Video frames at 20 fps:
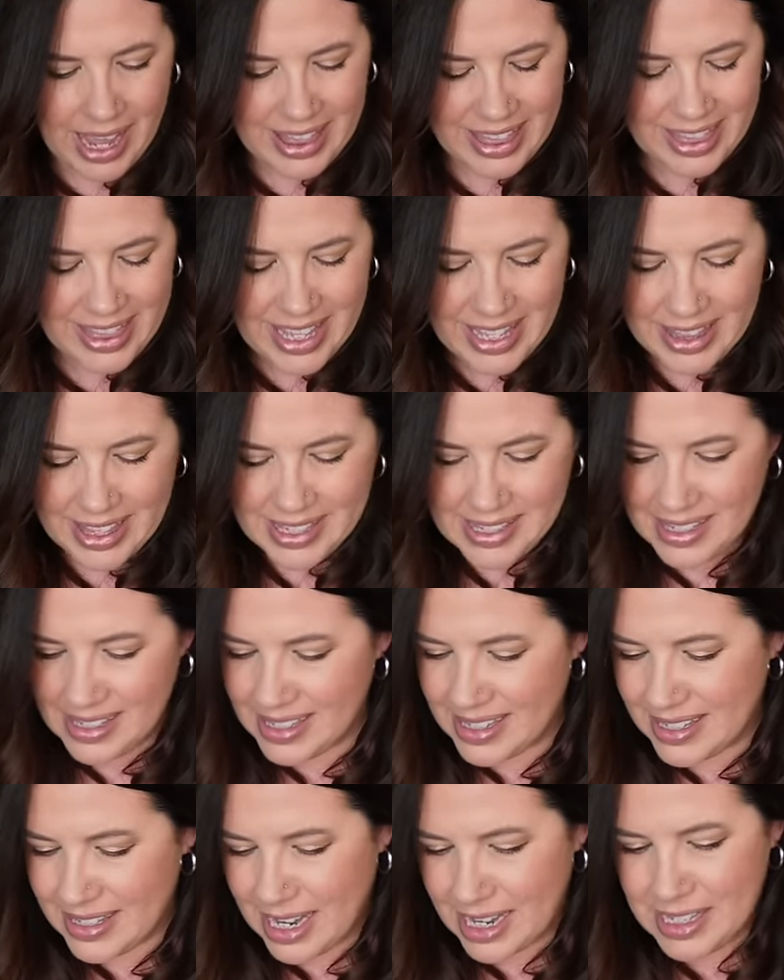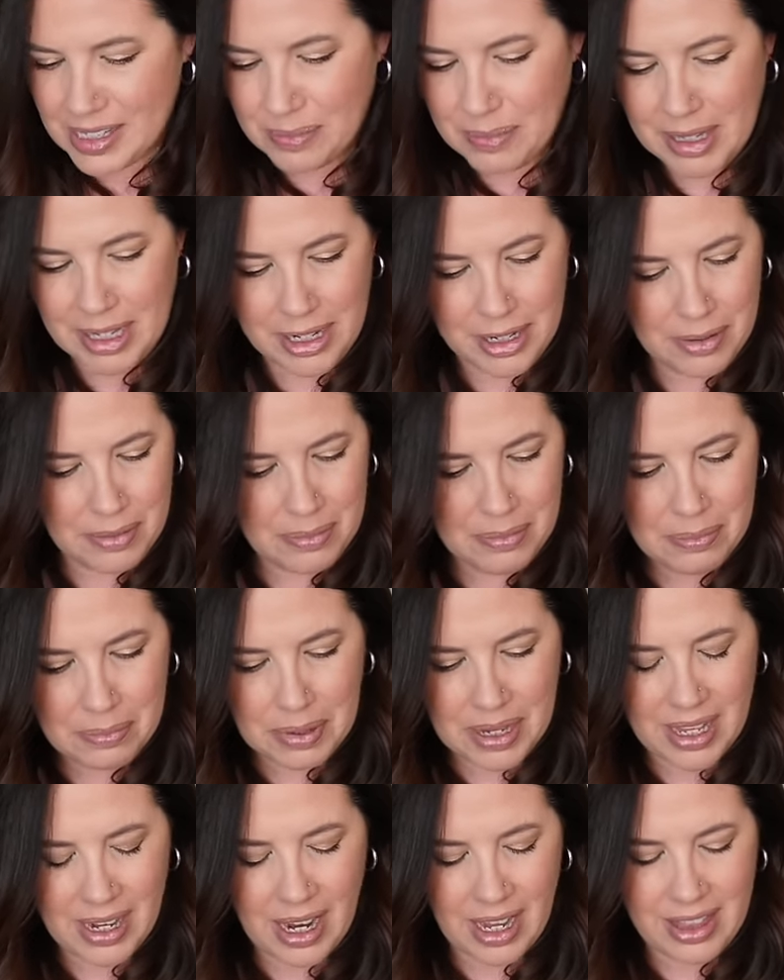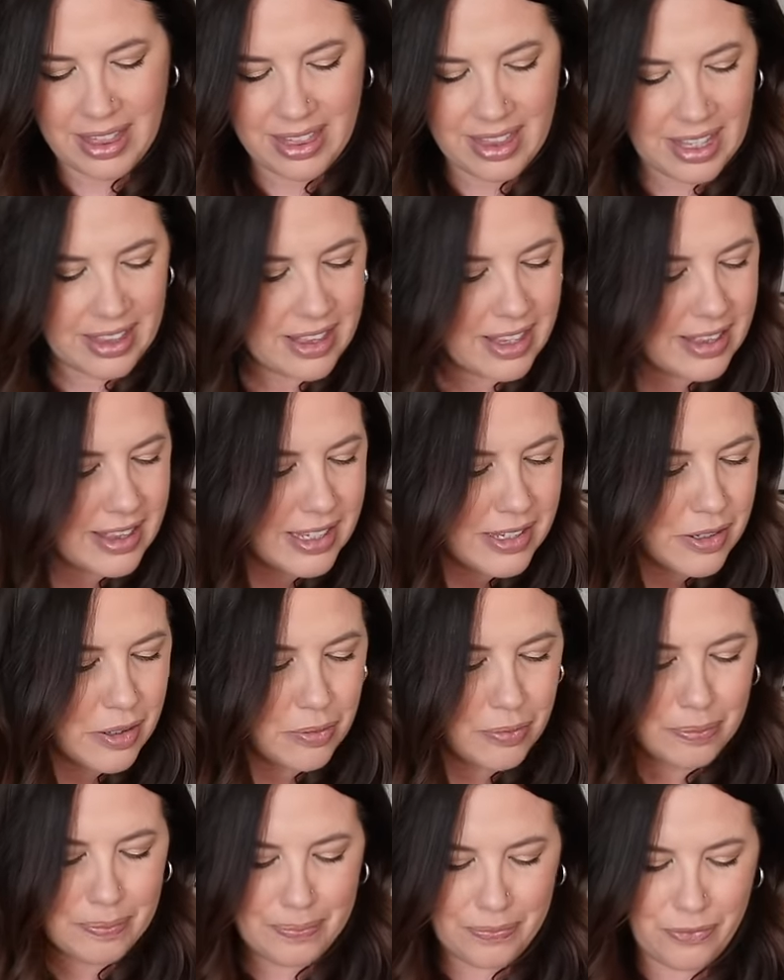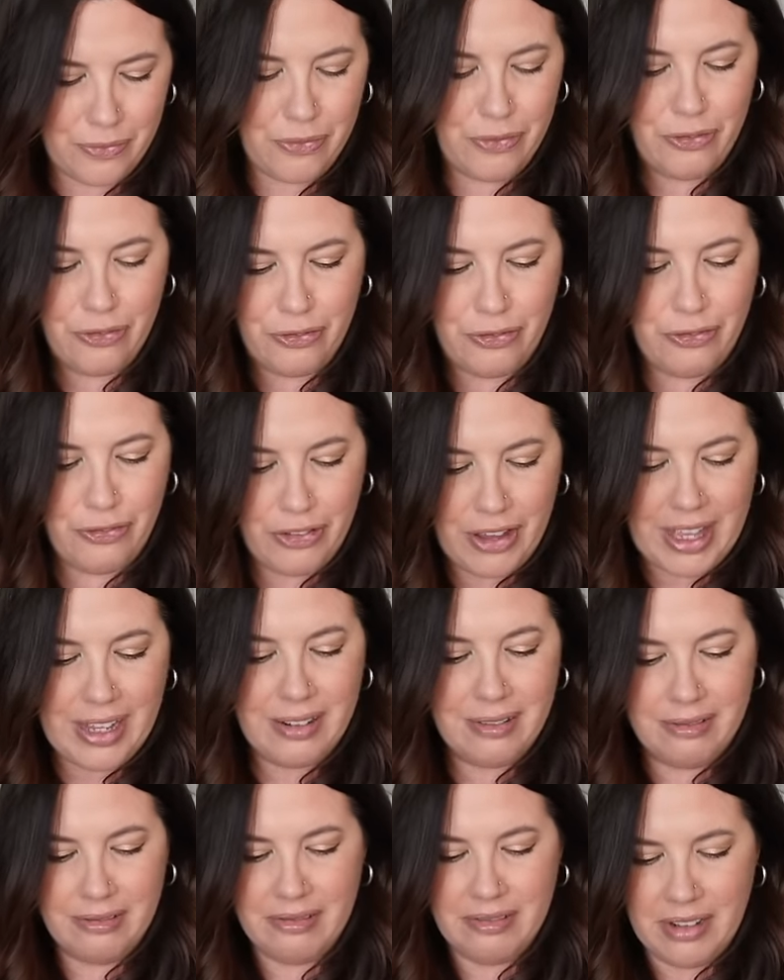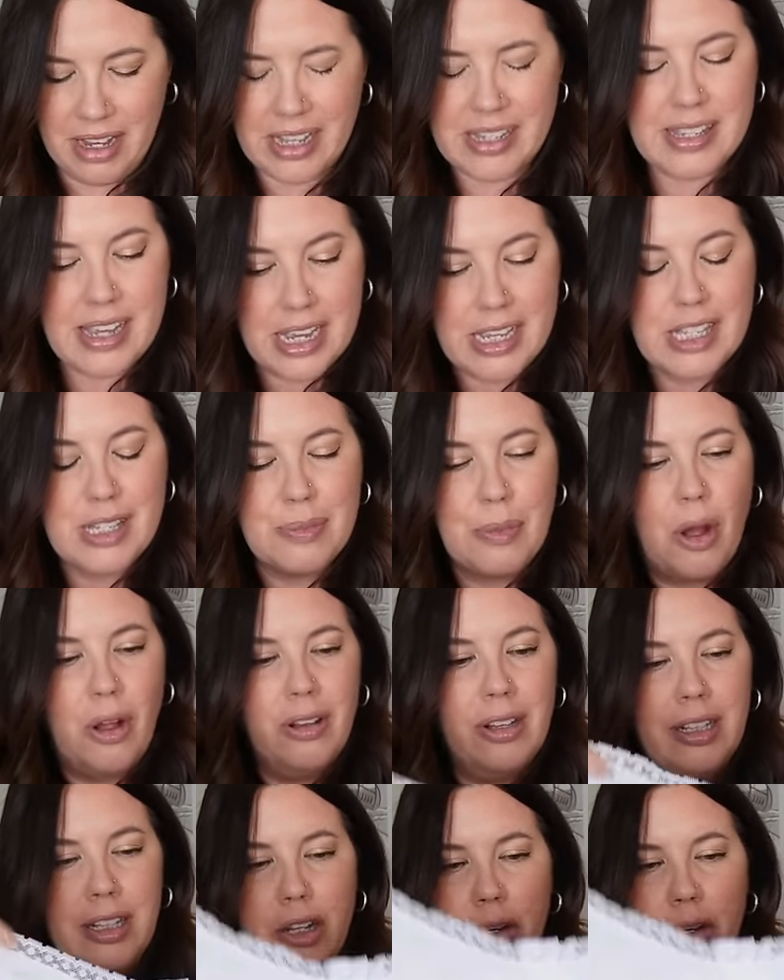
I think this is a size medium, but I think that this will fit a size small a